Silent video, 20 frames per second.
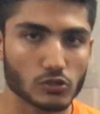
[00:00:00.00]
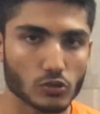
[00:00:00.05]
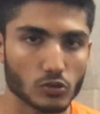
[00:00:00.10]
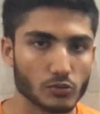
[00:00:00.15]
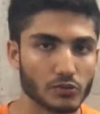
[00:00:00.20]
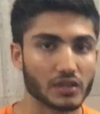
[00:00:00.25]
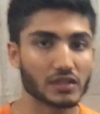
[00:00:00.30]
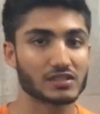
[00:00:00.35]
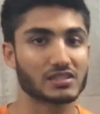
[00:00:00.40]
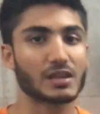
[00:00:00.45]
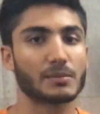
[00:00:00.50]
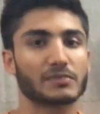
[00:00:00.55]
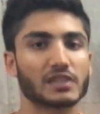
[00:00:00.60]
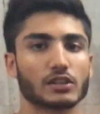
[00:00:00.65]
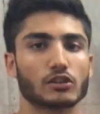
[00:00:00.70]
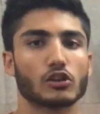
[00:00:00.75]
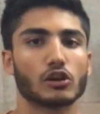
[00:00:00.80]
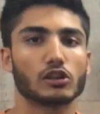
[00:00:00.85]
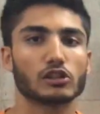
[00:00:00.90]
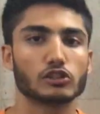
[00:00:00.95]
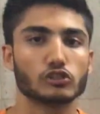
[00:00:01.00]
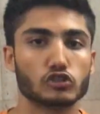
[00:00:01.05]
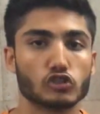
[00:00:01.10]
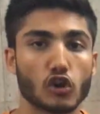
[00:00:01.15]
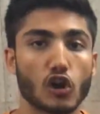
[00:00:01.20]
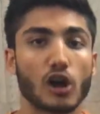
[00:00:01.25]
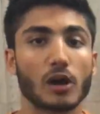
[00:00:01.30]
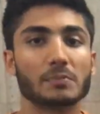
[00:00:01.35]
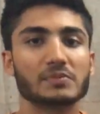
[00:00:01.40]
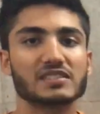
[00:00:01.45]
too. There's something called
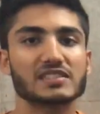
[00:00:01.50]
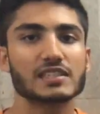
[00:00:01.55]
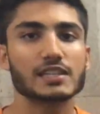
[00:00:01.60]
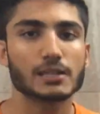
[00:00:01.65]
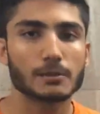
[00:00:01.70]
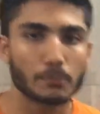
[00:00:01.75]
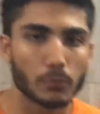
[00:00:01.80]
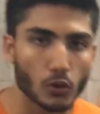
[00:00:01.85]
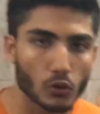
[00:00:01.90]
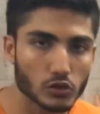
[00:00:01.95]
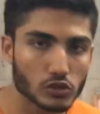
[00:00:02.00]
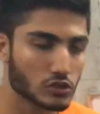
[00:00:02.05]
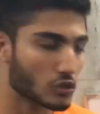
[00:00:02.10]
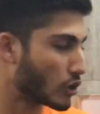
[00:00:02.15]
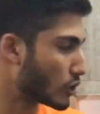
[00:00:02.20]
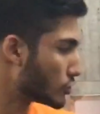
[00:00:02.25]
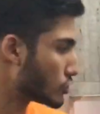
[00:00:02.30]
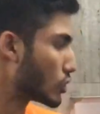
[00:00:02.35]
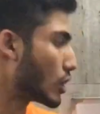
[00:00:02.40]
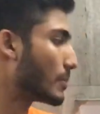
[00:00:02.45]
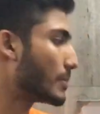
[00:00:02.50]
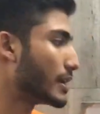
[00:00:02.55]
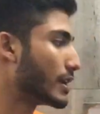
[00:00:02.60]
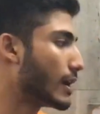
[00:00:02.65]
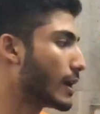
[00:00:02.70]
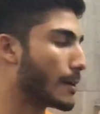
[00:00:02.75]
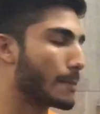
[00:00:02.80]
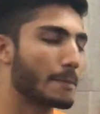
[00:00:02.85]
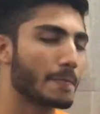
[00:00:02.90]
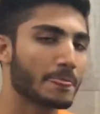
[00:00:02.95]
job seek post on Job and
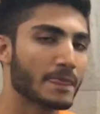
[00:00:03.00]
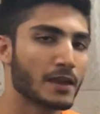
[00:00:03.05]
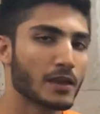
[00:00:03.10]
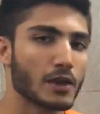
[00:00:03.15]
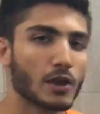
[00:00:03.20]
Hub.